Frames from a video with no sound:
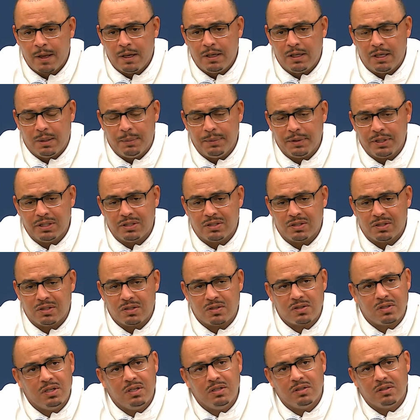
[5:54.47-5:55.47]
coming into the
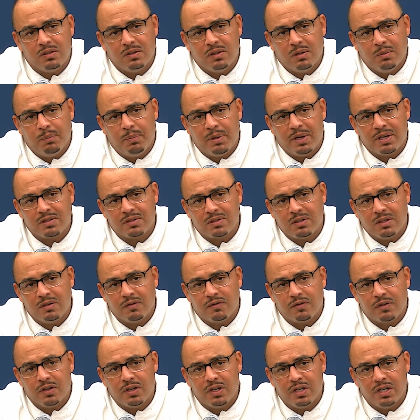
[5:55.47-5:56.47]
season, the best thing
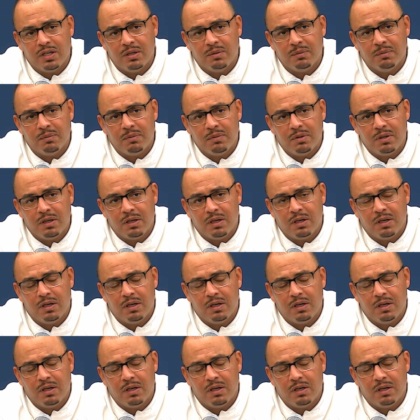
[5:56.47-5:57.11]
for him